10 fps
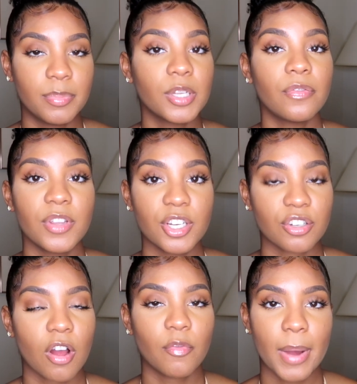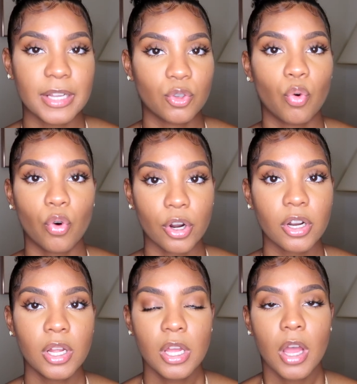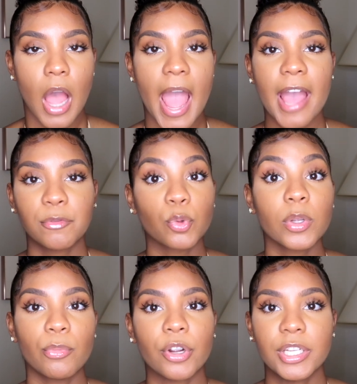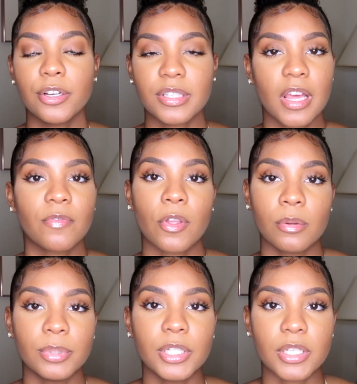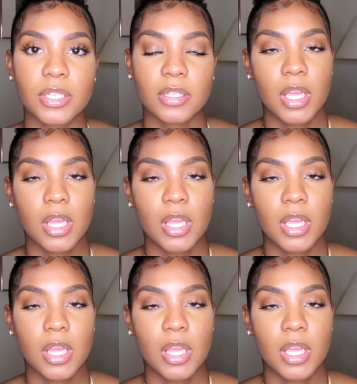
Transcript: to finish off my tour, I have 3 more years left on the books,